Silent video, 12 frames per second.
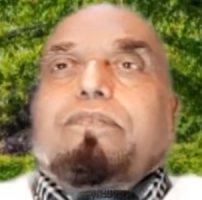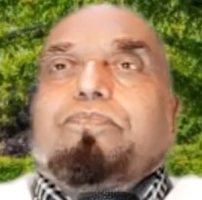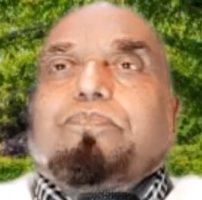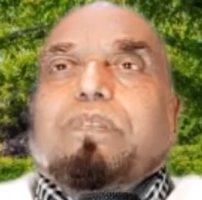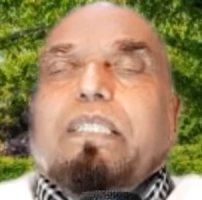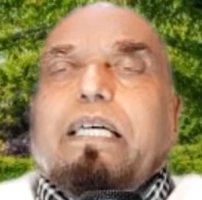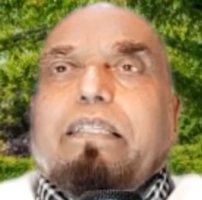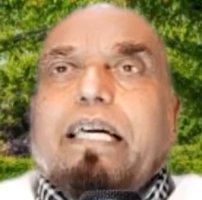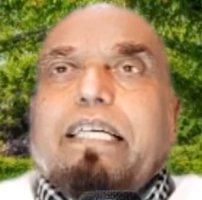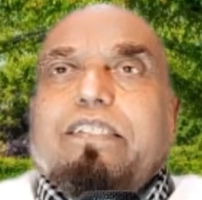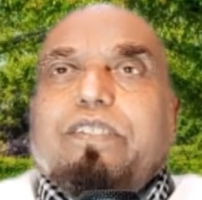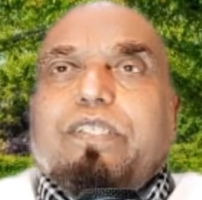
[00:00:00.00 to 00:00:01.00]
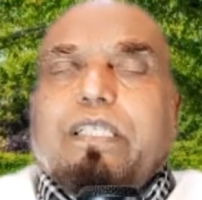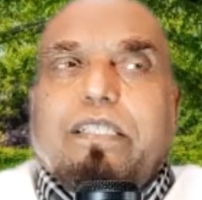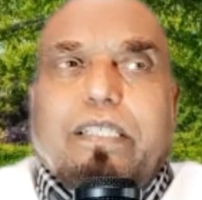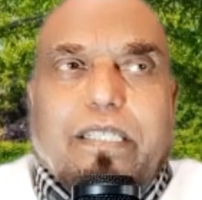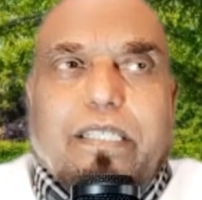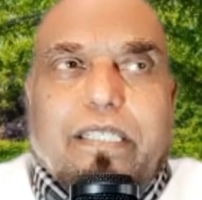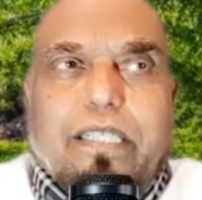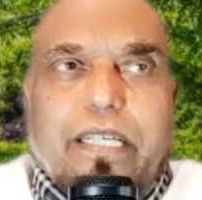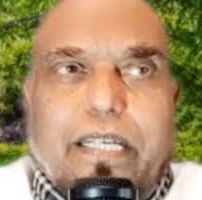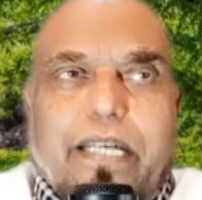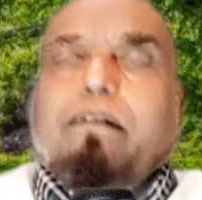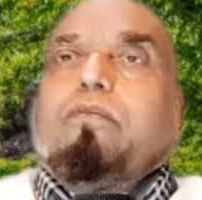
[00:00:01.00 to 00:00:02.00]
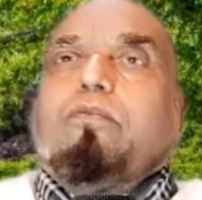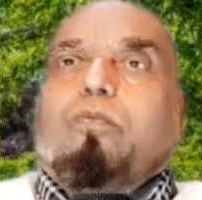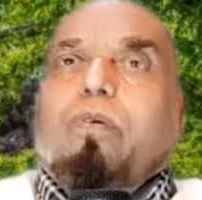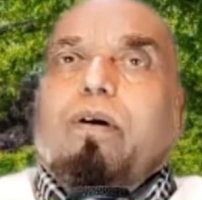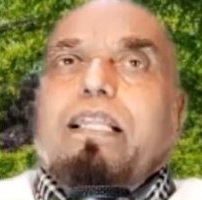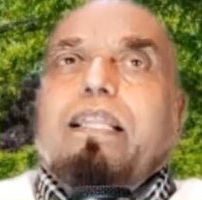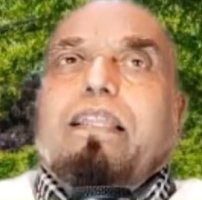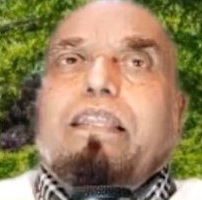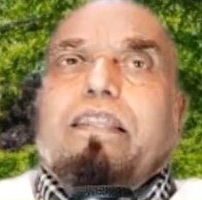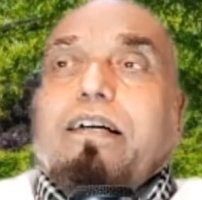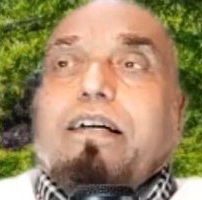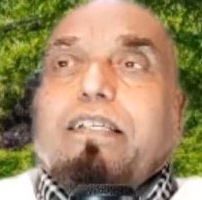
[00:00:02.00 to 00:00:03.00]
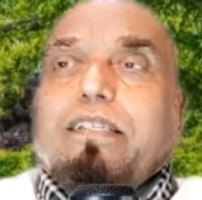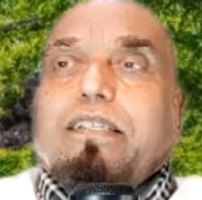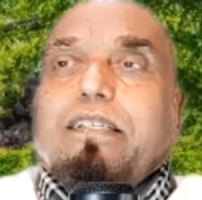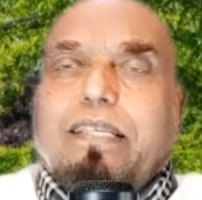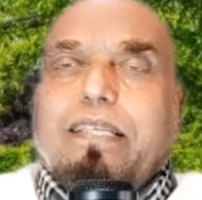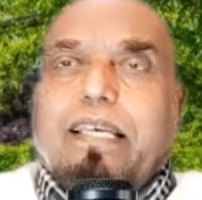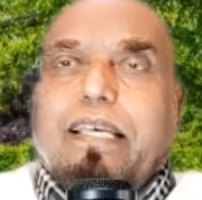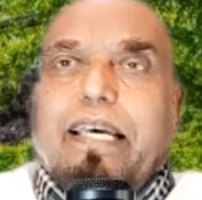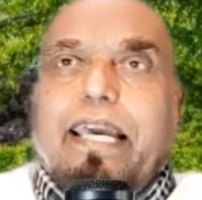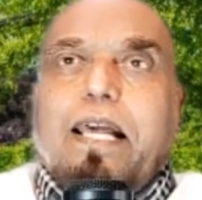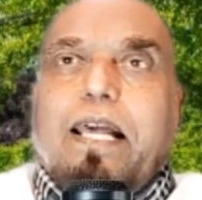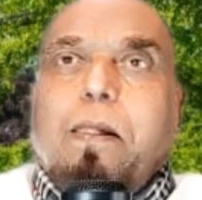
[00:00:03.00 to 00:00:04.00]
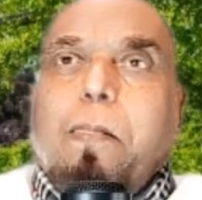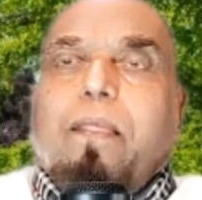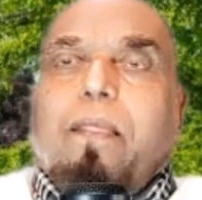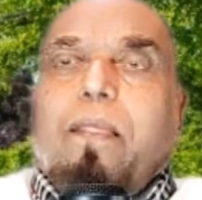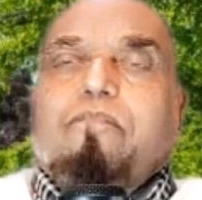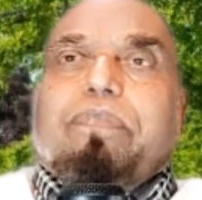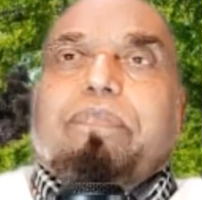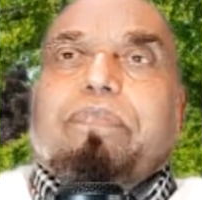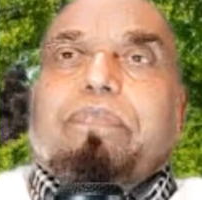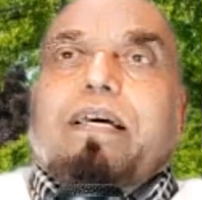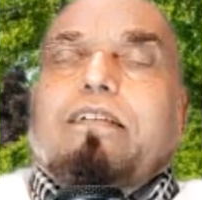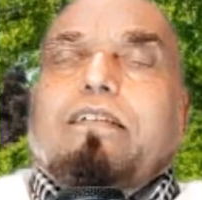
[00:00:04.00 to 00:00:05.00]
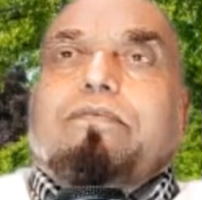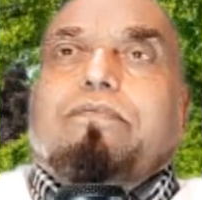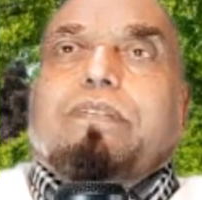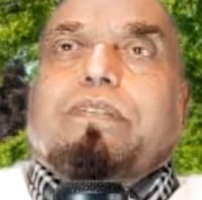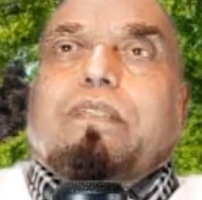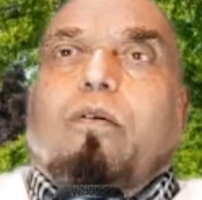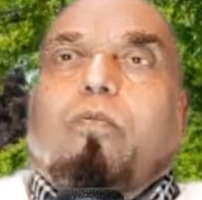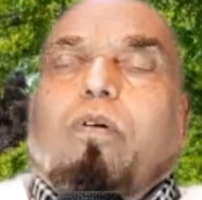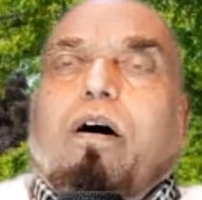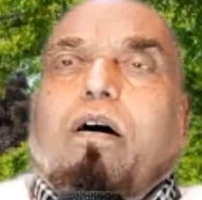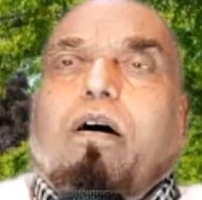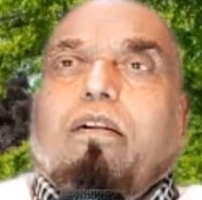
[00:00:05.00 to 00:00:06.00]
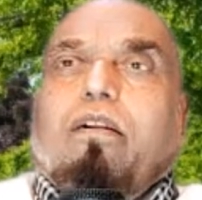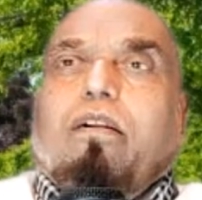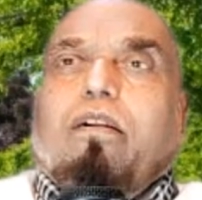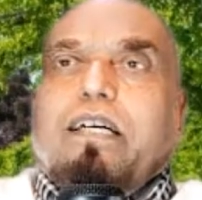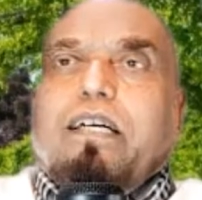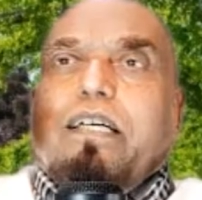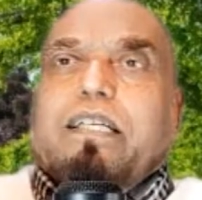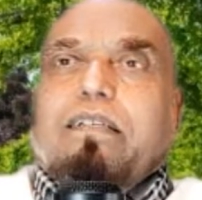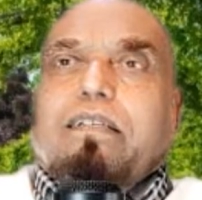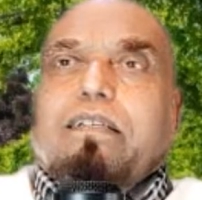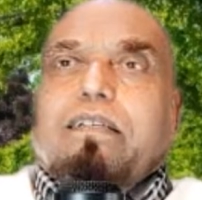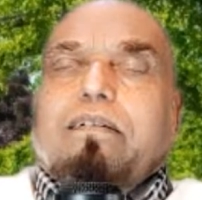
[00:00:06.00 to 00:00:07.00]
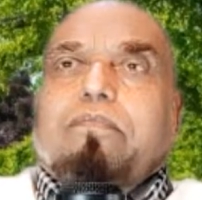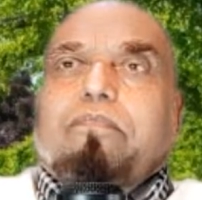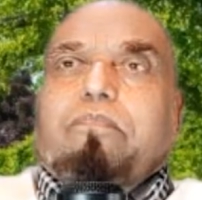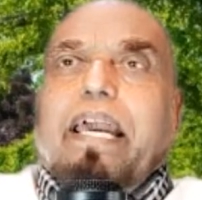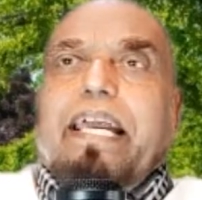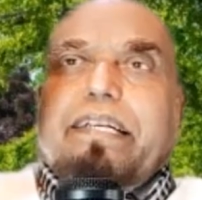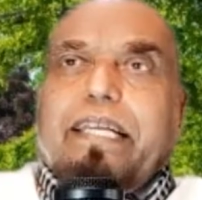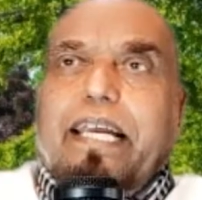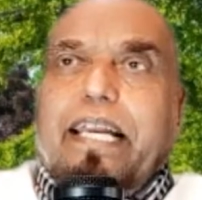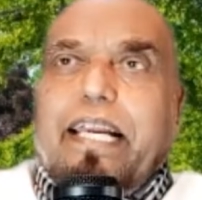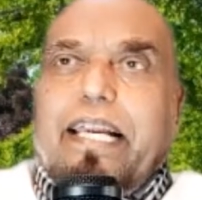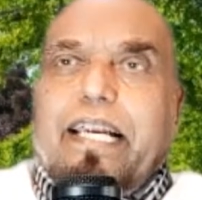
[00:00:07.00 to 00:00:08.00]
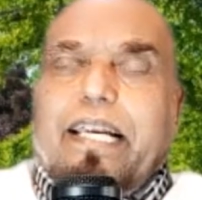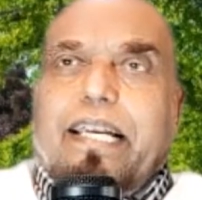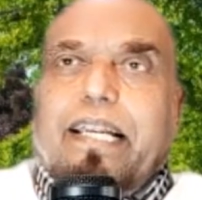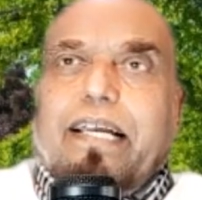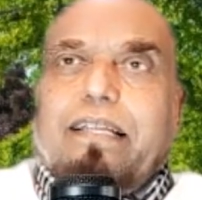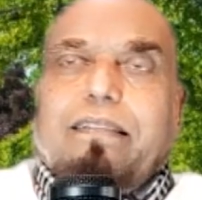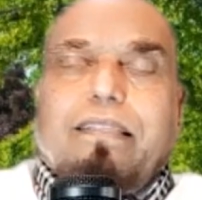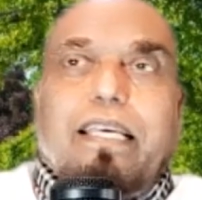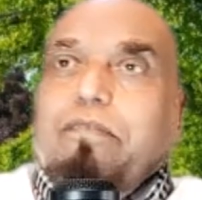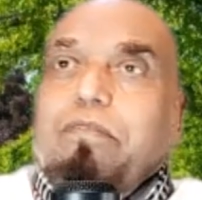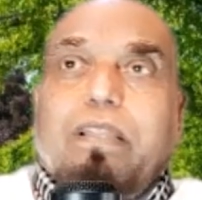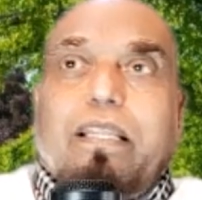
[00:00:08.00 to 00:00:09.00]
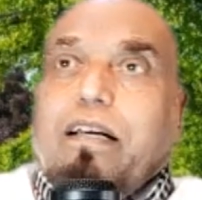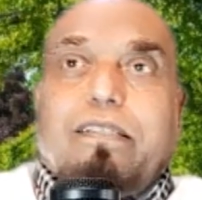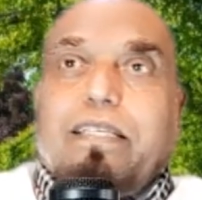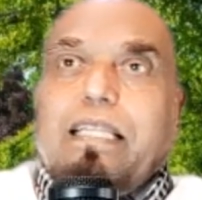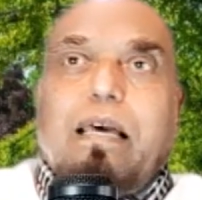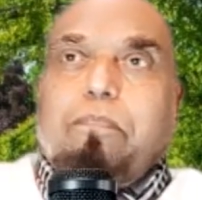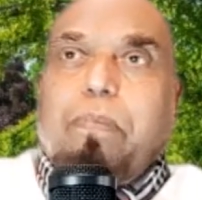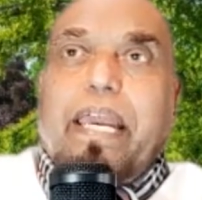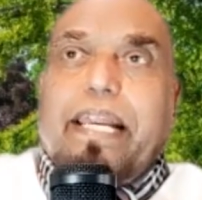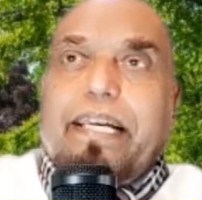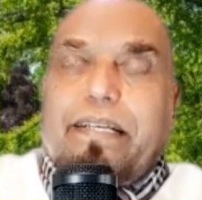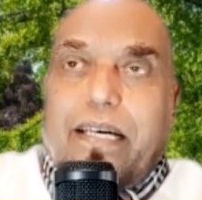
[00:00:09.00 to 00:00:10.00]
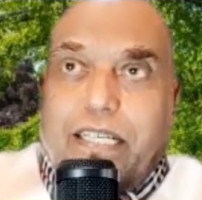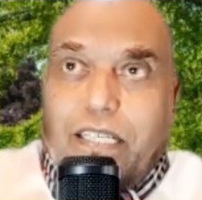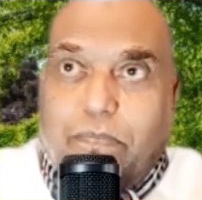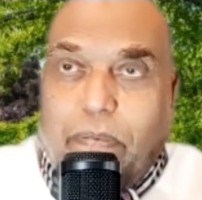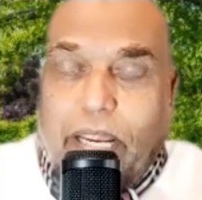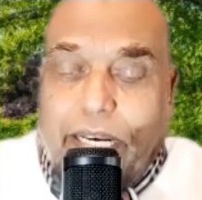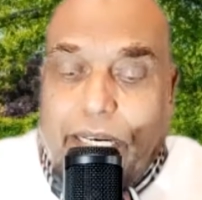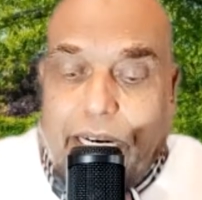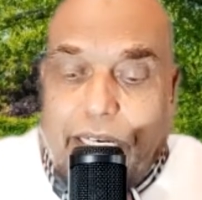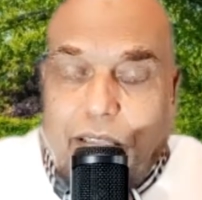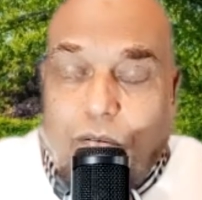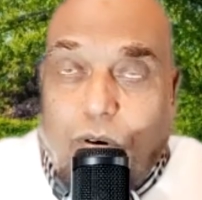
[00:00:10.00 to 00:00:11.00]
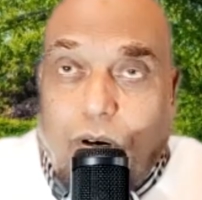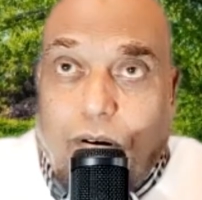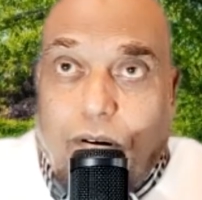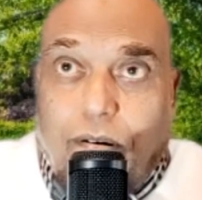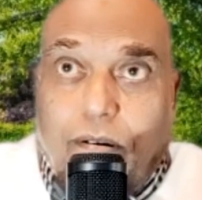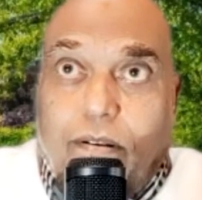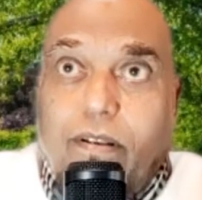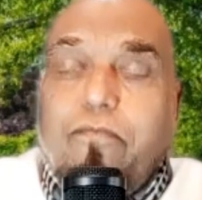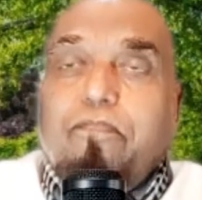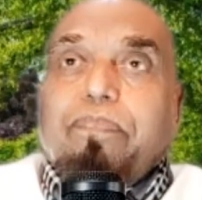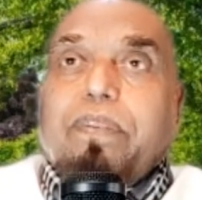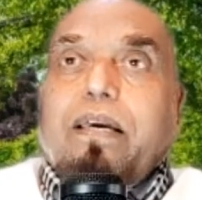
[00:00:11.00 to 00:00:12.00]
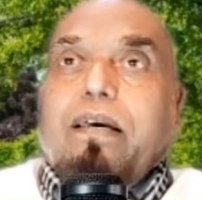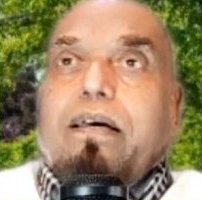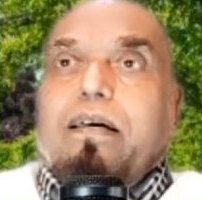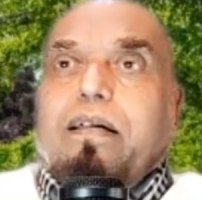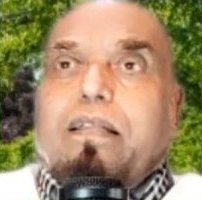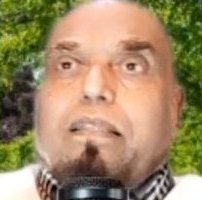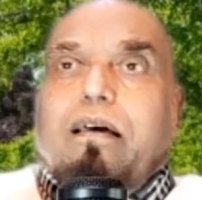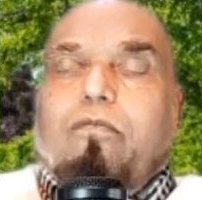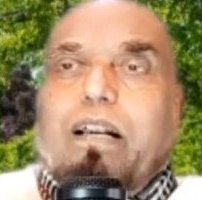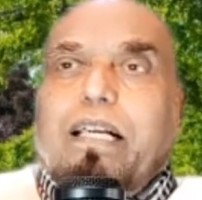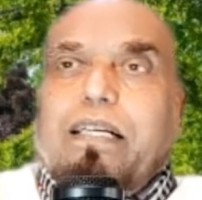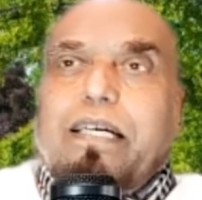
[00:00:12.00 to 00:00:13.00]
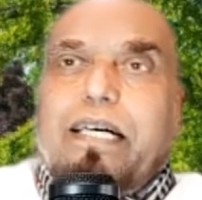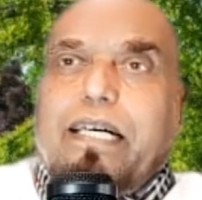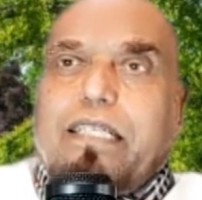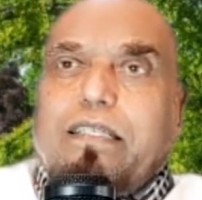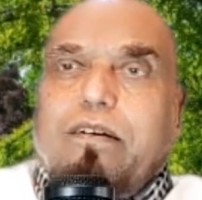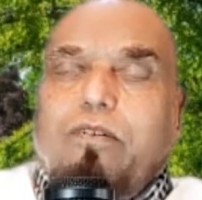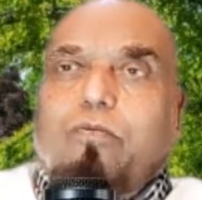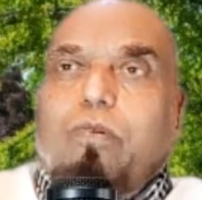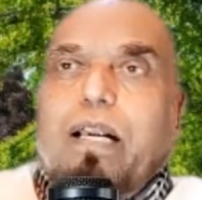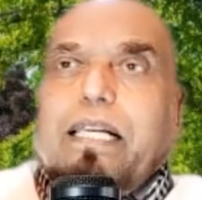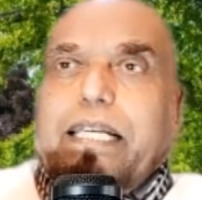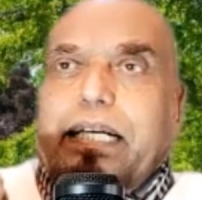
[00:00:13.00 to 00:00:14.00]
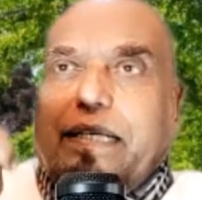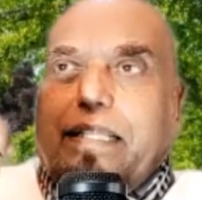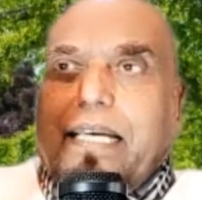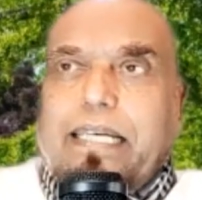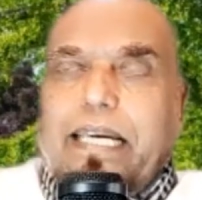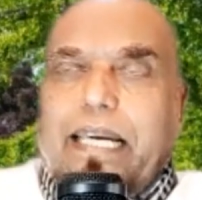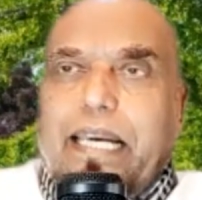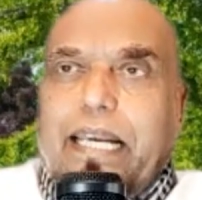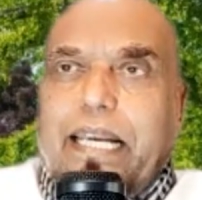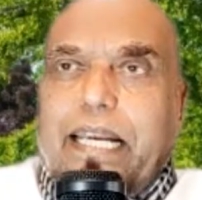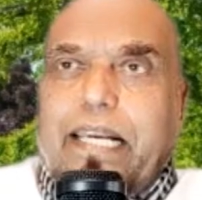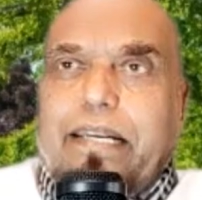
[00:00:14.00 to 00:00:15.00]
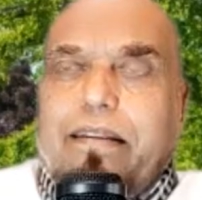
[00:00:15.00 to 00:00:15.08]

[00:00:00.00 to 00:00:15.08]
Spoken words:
Then the engineer will not say the walls were painted. He will not say the painters painted the wall, the welders welded the gate,